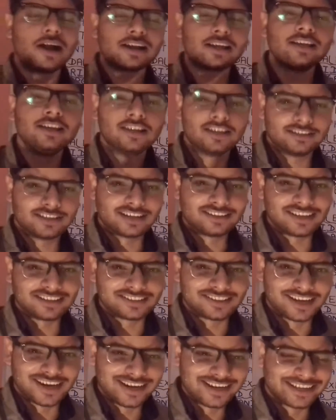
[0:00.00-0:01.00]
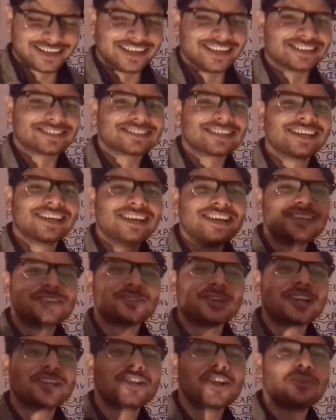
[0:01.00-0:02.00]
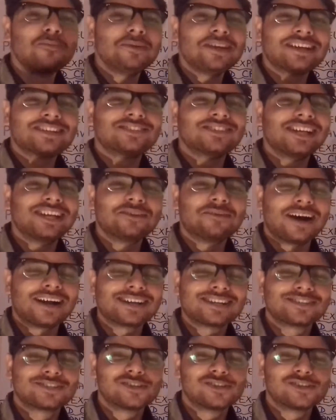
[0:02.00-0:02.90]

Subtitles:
what? Then the third case. So it will be actually what?